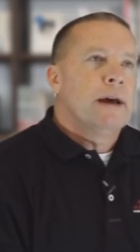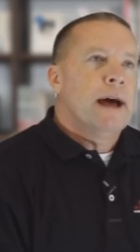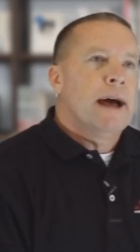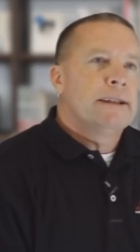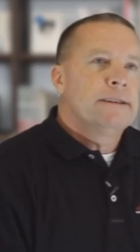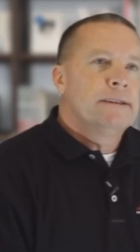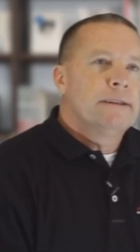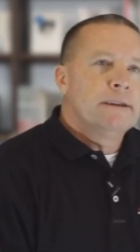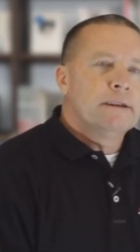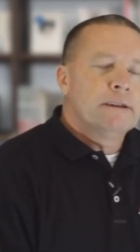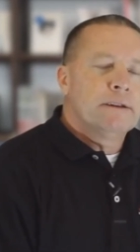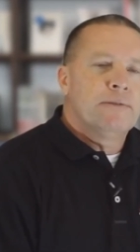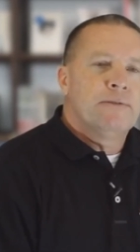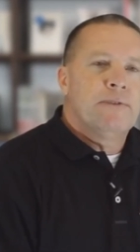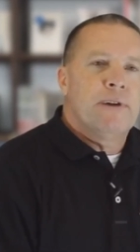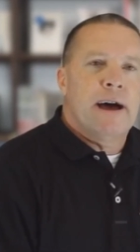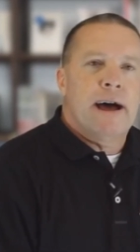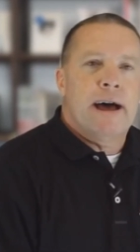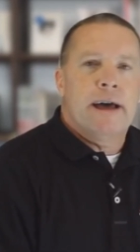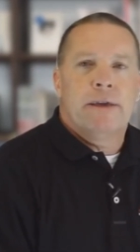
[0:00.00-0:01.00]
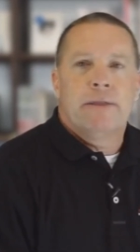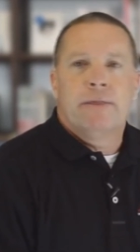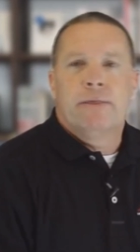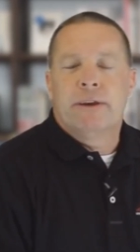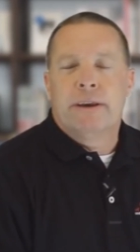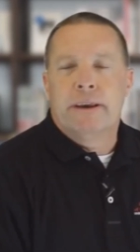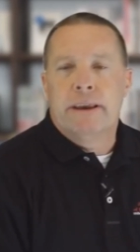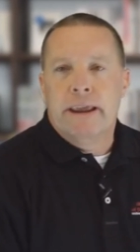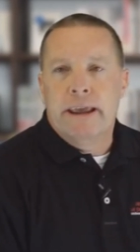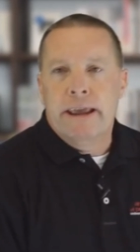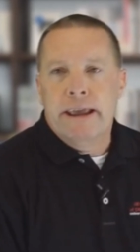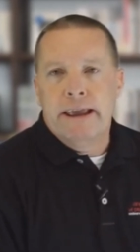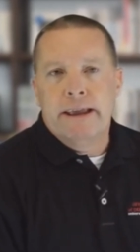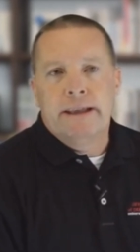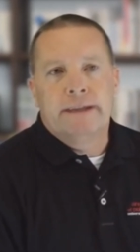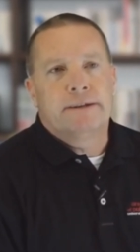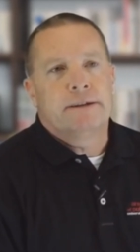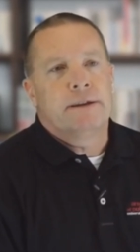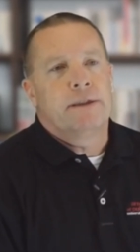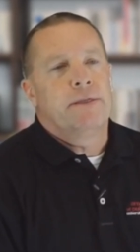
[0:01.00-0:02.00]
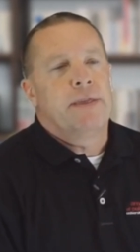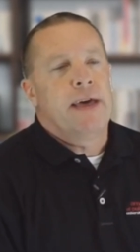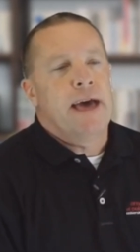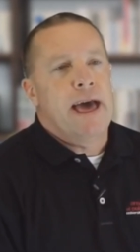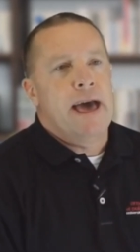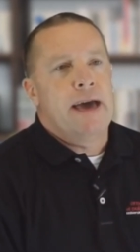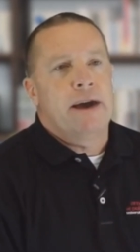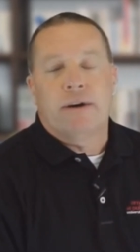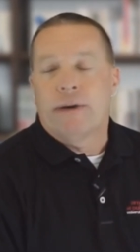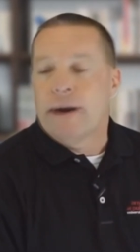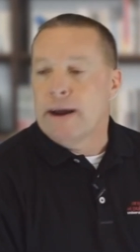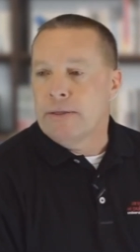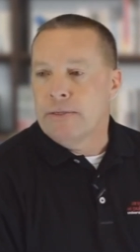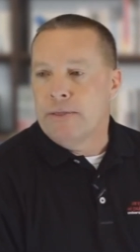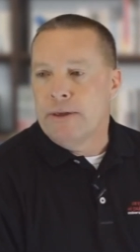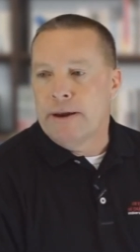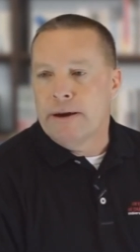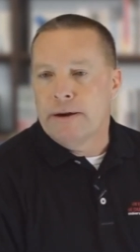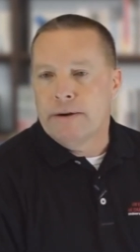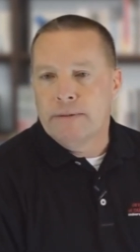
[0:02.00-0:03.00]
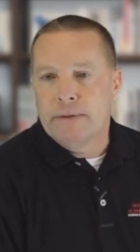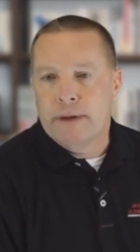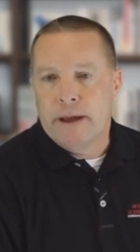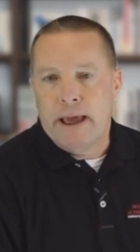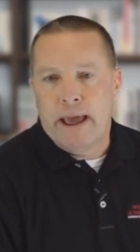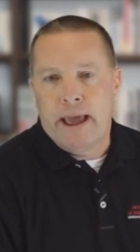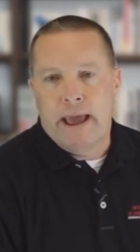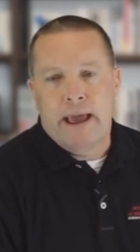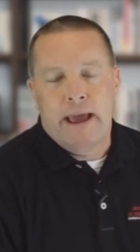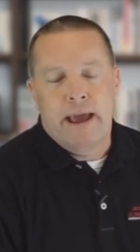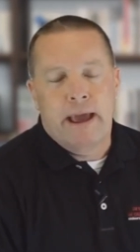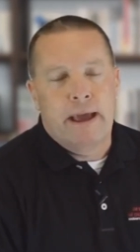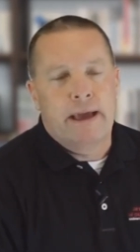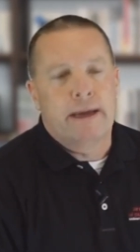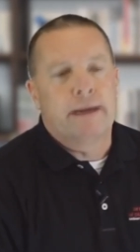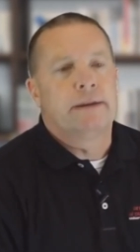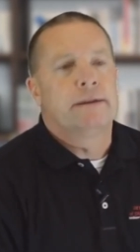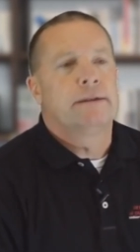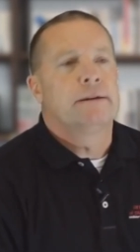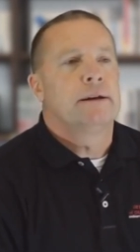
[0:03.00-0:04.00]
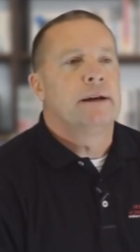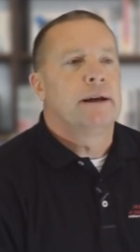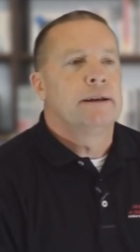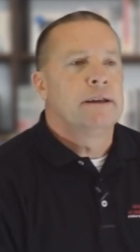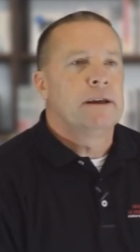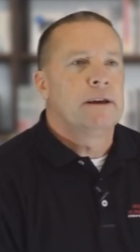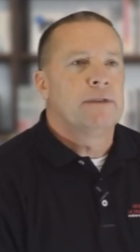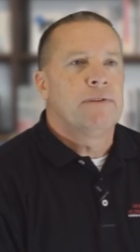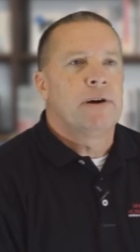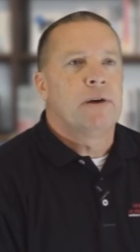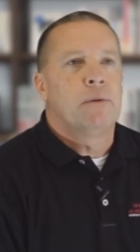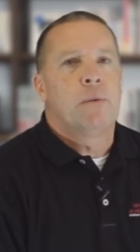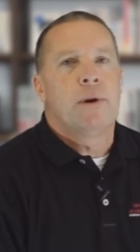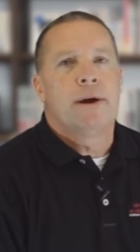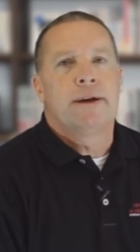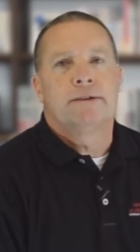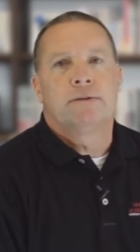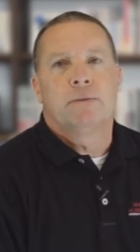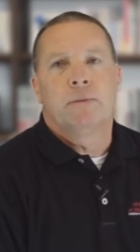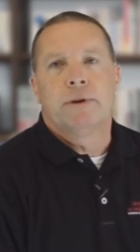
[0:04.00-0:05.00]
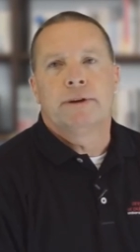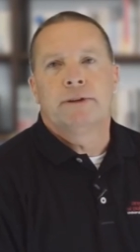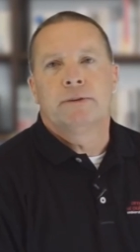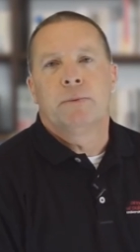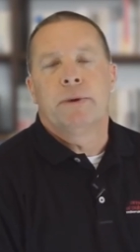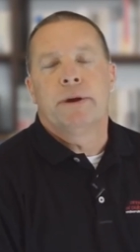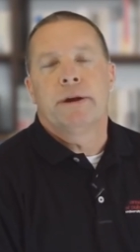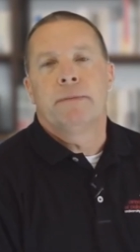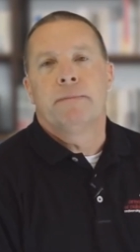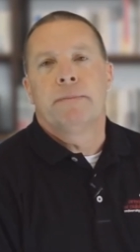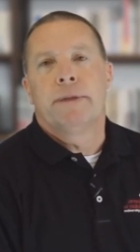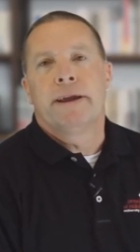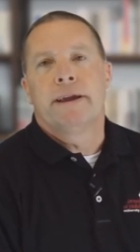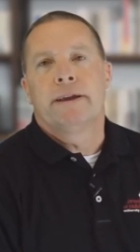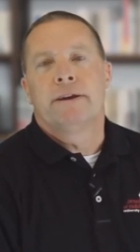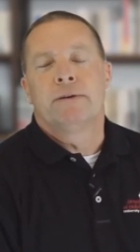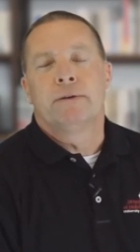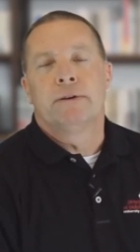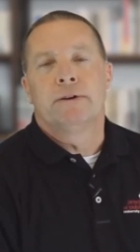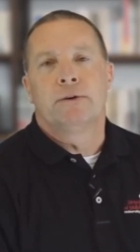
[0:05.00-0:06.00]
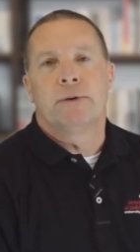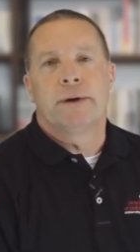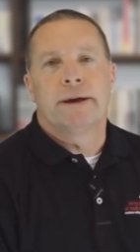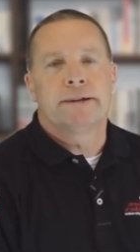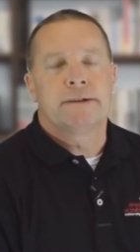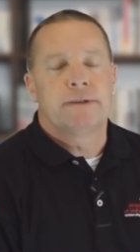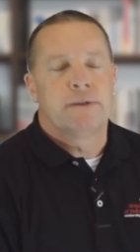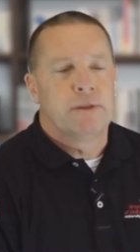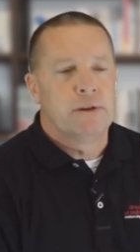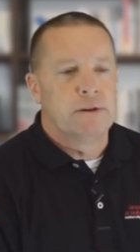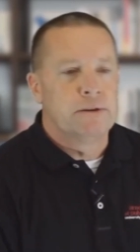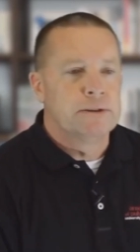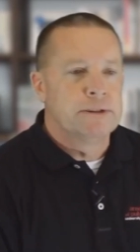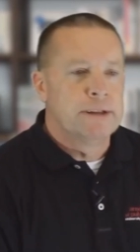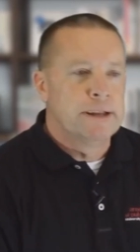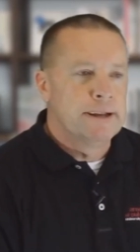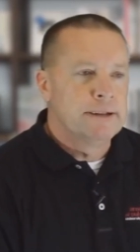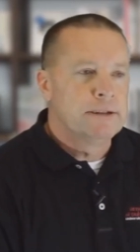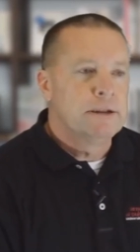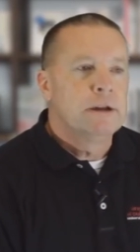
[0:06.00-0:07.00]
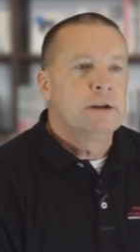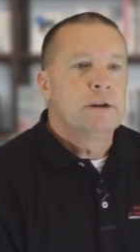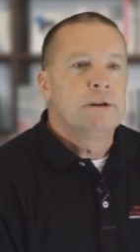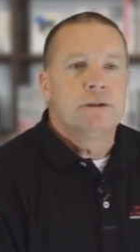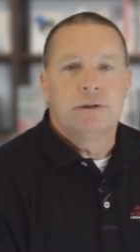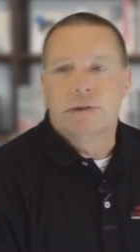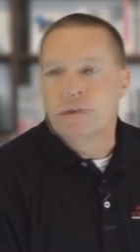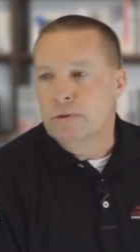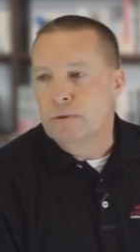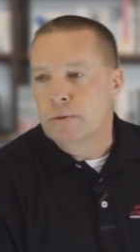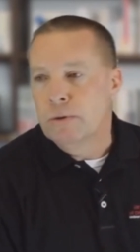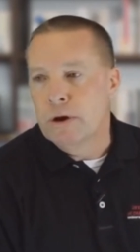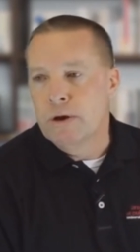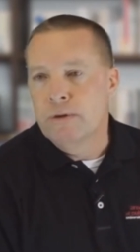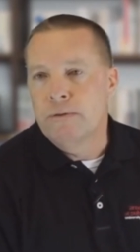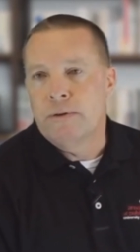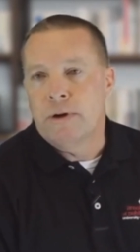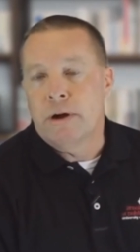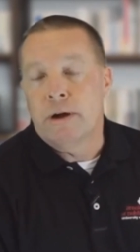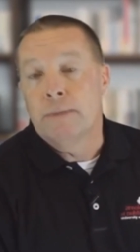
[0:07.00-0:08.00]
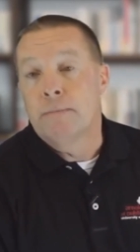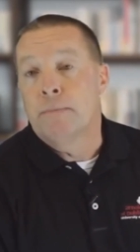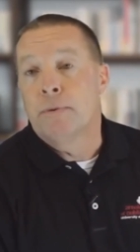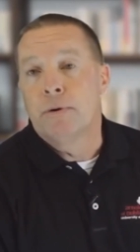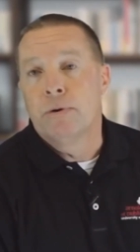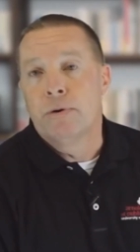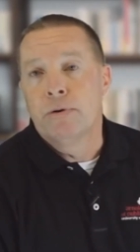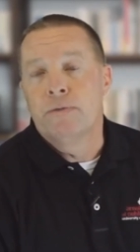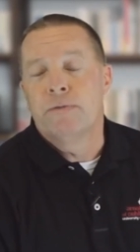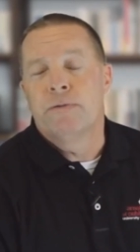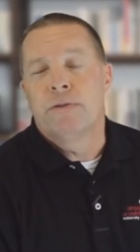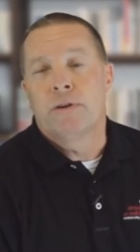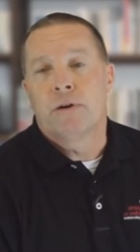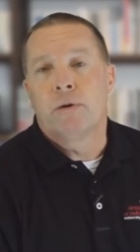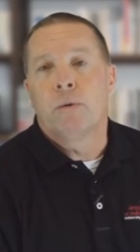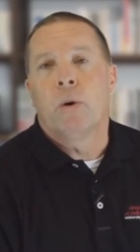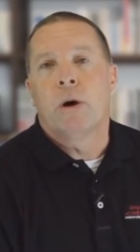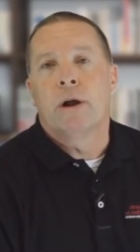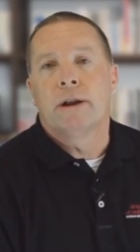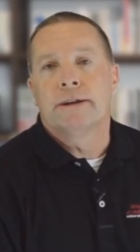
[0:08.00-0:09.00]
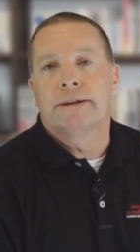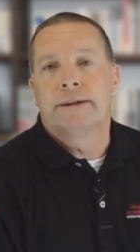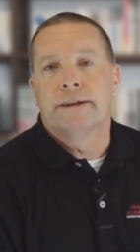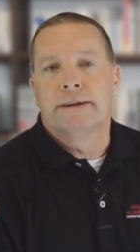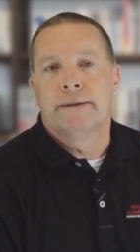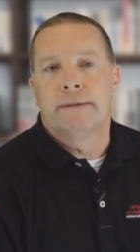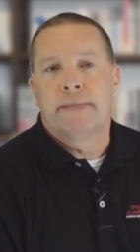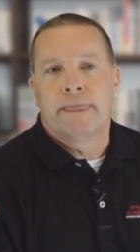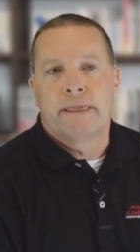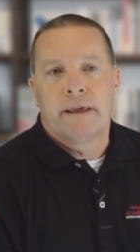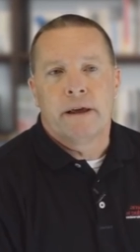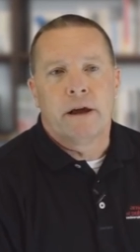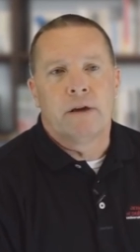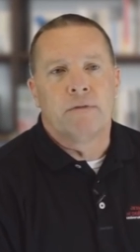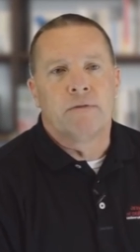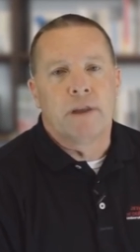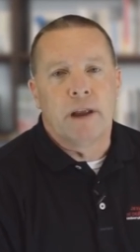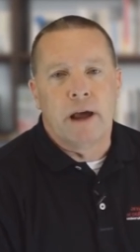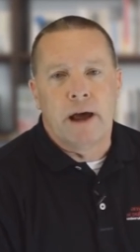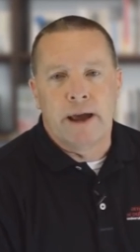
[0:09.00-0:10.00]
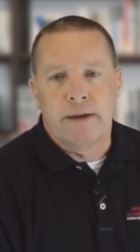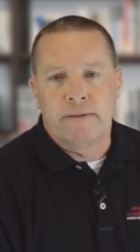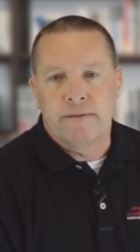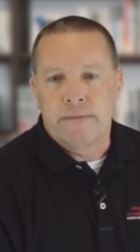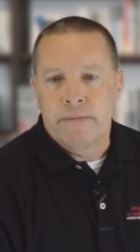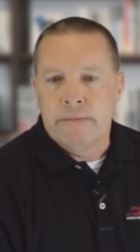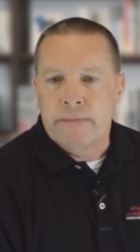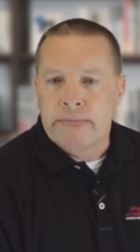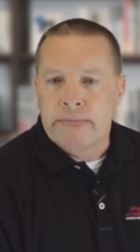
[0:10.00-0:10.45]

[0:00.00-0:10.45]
identify the needs that are out there and identify ways in which we can begin to address those needs to overall improve the quality of life.